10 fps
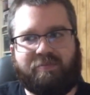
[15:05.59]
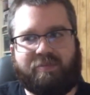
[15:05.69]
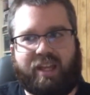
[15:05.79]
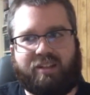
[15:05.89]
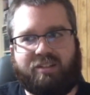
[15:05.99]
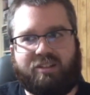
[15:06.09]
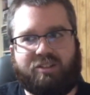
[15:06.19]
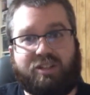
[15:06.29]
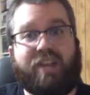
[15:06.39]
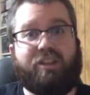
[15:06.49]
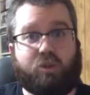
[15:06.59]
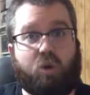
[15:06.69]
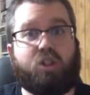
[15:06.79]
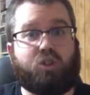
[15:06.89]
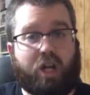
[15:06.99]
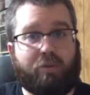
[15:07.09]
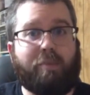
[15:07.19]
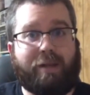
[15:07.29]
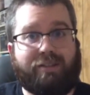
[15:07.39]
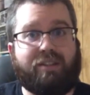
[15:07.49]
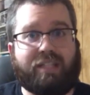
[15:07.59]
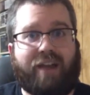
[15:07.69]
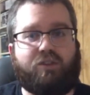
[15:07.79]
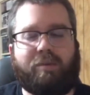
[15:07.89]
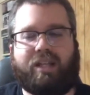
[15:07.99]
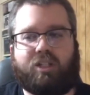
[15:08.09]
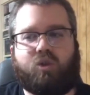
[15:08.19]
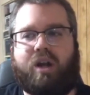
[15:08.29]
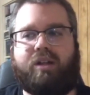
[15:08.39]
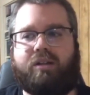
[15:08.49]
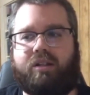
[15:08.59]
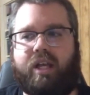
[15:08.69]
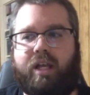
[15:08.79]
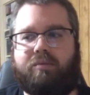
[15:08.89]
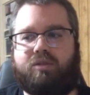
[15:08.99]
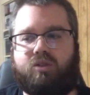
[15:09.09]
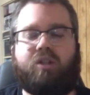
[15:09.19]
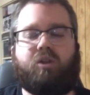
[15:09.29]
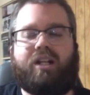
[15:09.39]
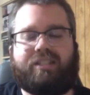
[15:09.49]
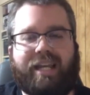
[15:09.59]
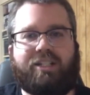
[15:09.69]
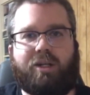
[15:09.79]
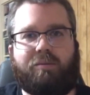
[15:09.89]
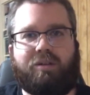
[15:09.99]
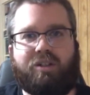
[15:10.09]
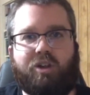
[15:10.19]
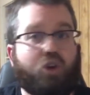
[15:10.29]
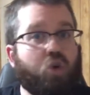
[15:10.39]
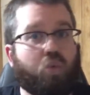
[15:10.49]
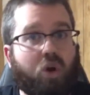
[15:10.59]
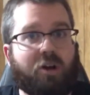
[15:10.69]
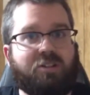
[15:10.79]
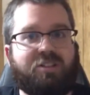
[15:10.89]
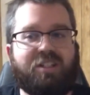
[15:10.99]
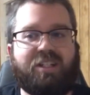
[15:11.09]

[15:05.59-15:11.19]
like, say these words, try to repeat this after me, like trying to get him, trying to teach him new words.